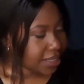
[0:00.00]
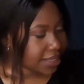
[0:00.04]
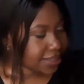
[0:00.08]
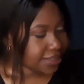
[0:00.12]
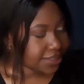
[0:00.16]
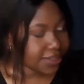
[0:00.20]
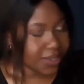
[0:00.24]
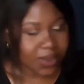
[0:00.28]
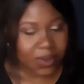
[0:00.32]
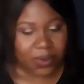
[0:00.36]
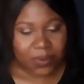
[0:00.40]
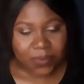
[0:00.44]

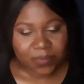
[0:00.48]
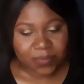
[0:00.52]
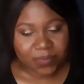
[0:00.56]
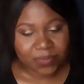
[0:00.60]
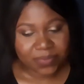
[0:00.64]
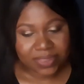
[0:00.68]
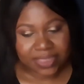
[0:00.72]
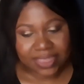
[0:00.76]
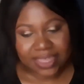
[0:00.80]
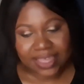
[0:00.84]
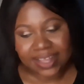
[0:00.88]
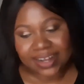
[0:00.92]
So
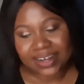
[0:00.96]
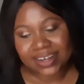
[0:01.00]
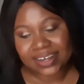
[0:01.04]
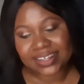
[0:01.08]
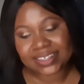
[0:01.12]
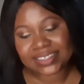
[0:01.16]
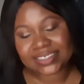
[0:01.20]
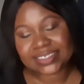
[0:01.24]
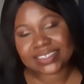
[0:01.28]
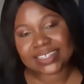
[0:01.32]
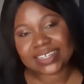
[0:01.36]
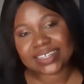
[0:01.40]
yeah,
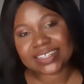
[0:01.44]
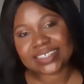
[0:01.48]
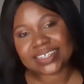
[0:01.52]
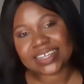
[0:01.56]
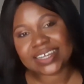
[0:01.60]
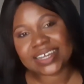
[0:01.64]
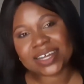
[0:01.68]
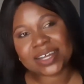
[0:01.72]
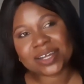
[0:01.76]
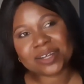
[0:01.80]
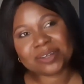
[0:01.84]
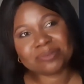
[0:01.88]
that's it. If
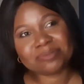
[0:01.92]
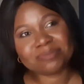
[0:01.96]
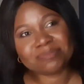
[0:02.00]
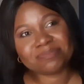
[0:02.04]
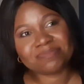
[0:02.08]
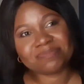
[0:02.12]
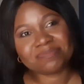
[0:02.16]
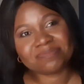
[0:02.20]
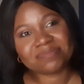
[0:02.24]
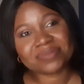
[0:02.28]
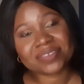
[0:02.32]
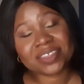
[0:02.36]

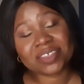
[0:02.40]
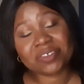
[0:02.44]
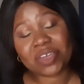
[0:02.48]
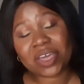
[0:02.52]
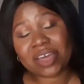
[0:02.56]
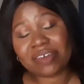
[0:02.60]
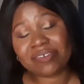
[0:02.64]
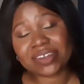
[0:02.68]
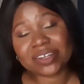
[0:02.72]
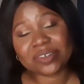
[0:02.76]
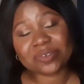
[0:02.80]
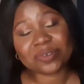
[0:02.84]
you
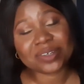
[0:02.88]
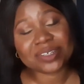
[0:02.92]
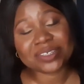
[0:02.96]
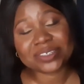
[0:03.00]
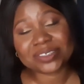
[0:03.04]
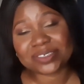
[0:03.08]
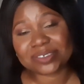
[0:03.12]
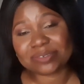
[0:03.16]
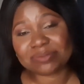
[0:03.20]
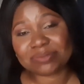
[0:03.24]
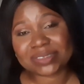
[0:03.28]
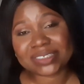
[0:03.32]
have any
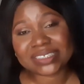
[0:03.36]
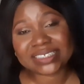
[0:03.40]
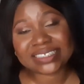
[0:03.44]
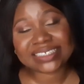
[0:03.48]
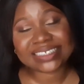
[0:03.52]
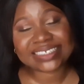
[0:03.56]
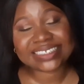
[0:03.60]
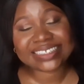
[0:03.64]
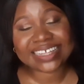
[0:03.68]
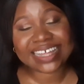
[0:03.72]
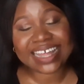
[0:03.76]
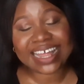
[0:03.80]
question,
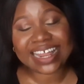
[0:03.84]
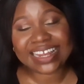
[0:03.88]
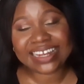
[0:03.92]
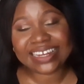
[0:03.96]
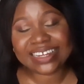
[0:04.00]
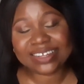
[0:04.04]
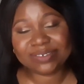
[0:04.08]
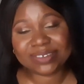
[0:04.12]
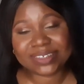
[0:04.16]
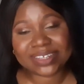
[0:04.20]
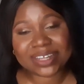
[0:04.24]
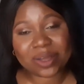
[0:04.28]
please
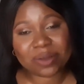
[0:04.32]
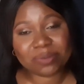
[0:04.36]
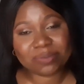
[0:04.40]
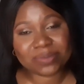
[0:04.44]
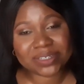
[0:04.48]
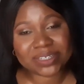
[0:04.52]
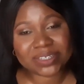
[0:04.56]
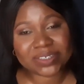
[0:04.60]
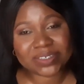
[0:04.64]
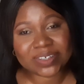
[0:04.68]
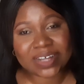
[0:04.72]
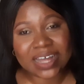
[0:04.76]
leave it down
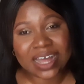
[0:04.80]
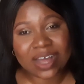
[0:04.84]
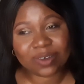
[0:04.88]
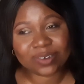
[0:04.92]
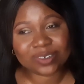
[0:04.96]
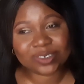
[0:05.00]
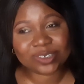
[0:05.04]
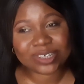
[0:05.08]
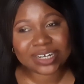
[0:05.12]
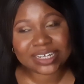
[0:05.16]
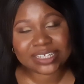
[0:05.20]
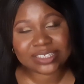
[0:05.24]
below.
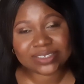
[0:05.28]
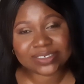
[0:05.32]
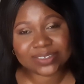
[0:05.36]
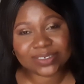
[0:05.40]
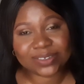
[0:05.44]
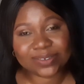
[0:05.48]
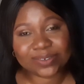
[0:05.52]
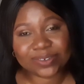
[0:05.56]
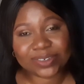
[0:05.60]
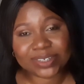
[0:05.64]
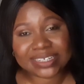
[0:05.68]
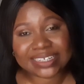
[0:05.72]
I'll try to
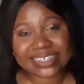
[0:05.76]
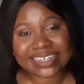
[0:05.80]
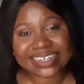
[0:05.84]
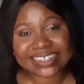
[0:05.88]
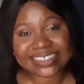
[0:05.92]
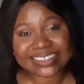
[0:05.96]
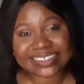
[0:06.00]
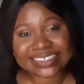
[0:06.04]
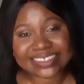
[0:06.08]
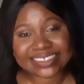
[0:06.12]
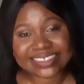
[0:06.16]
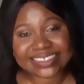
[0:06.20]
look for a
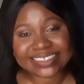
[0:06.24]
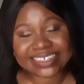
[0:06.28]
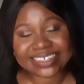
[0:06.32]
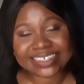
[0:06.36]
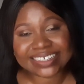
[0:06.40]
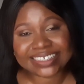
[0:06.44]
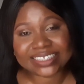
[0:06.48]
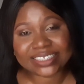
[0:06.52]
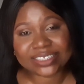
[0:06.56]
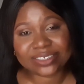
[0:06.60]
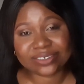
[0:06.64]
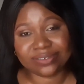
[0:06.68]
dentist and
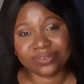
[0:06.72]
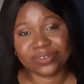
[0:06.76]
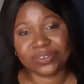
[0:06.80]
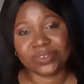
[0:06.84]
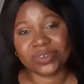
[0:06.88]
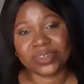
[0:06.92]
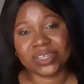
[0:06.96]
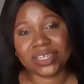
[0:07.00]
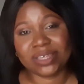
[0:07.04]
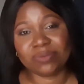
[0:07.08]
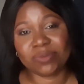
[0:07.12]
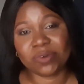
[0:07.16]

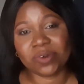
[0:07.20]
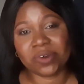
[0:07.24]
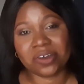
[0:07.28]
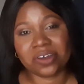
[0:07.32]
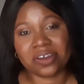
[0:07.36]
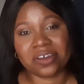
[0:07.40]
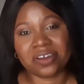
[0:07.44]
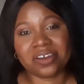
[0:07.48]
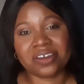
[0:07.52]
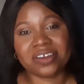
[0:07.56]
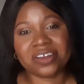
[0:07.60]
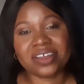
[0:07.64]
interview him or
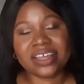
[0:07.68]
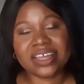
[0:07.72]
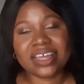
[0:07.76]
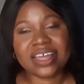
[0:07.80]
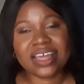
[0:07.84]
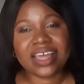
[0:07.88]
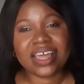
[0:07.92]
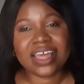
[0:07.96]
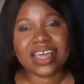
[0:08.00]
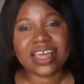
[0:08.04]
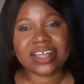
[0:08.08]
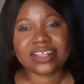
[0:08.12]
her,
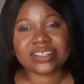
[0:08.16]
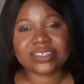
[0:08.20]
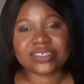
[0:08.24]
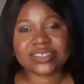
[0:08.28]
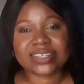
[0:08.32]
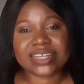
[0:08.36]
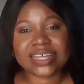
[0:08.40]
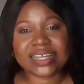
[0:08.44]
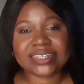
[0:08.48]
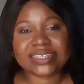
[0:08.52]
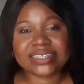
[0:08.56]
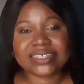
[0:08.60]
so
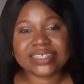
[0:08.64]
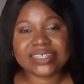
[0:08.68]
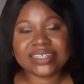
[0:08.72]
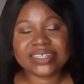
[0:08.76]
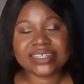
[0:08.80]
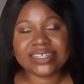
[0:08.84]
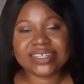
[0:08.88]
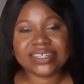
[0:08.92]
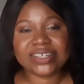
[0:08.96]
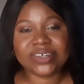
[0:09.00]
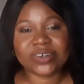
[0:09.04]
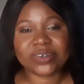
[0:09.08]
that
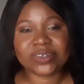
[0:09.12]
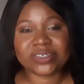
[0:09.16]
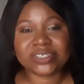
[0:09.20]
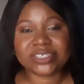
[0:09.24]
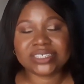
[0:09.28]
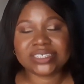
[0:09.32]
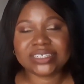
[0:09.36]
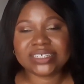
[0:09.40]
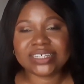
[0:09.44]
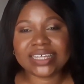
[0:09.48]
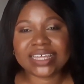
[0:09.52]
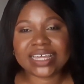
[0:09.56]
he or
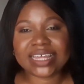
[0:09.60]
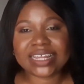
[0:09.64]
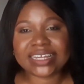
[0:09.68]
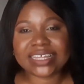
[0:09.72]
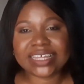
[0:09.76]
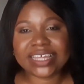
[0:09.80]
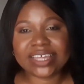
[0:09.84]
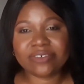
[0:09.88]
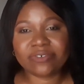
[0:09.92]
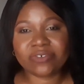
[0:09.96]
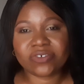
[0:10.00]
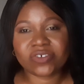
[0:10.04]
she can
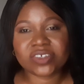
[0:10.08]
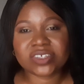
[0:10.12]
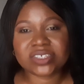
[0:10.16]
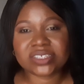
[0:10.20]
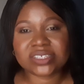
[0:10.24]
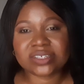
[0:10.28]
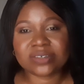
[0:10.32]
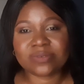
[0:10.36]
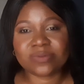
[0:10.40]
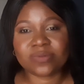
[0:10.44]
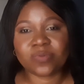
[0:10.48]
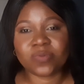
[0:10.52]
give us
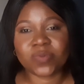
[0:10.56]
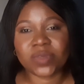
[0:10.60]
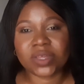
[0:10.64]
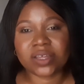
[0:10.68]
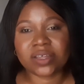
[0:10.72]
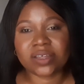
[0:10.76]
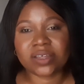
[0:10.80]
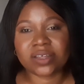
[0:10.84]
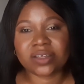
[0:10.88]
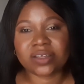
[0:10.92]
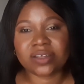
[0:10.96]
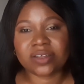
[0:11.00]

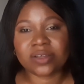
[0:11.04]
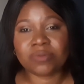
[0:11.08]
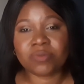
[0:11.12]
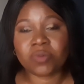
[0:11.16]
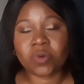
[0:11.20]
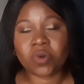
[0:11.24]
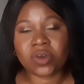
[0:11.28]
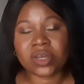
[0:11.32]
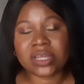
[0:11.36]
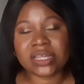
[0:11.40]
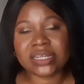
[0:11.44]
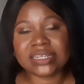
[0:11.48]
a
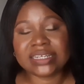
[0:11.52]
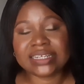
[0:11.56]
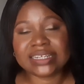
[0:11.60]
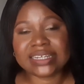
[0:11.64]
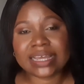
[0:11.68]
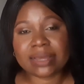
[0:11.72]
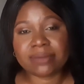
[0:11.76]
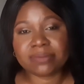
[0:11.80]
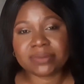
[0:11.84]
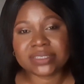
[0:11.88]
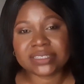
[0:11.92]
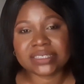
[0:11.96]
more
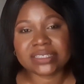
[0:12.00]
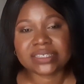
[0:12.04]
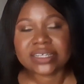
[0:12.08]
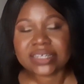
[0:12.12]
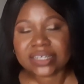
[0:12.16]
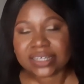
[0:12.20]
in-depth